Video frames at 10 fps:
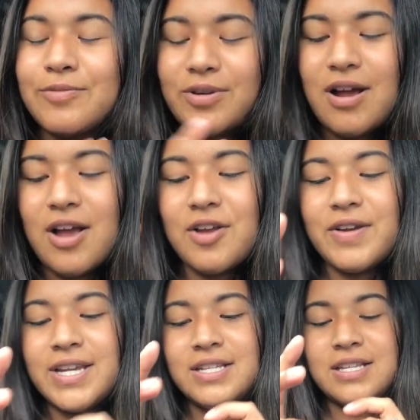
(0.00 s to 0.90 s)
we're
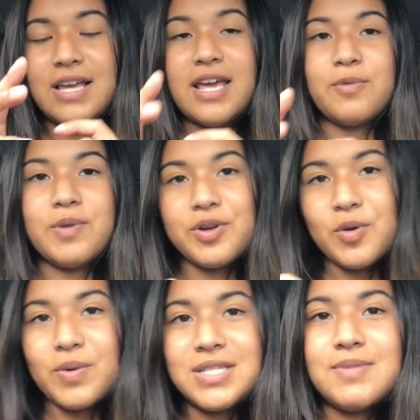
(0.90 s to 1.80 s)
hungry and we don't
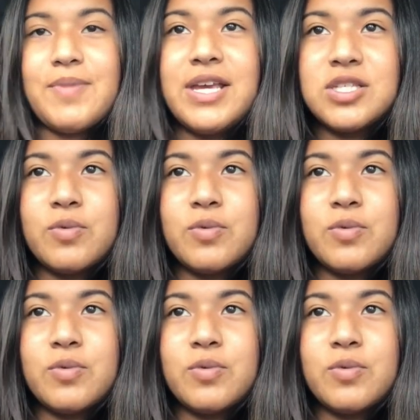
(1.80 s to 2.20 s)
know what to make,